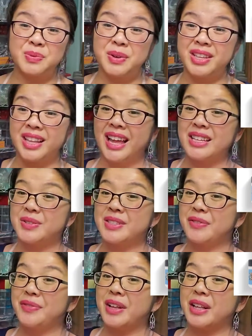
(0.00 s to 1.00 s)
one of the last ones
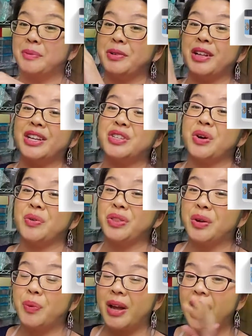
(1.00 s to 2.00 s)
available. I don't
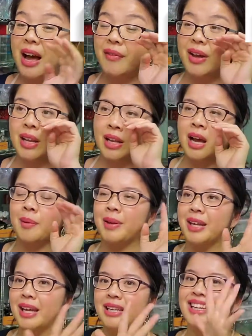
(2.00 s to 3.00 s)
think we have any coming
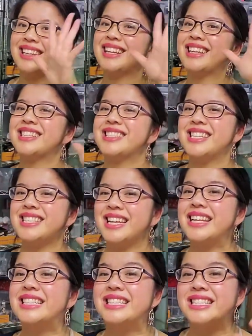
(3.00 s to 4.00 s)
in this
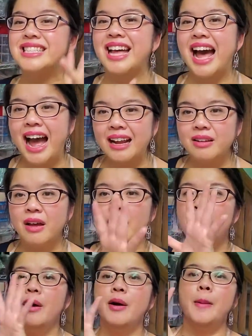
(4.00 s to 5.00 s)
exact
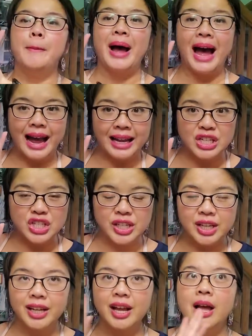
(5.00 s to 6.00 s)

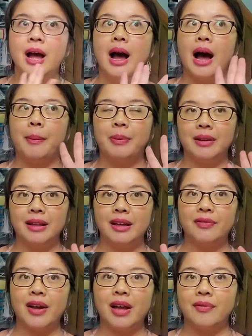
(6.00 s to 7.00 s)
packaging. I
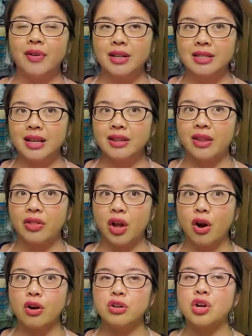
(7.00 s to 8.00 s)
believe Avon said that they
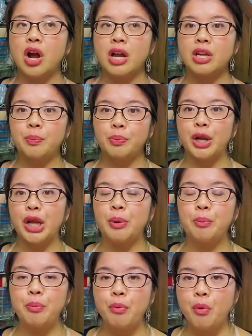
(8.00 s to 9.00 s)
are trying to bring in
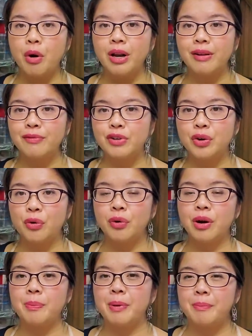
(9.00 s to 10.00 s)
more
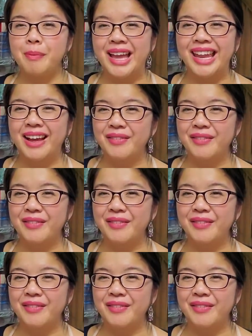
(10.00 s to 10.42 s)
inventory, but might have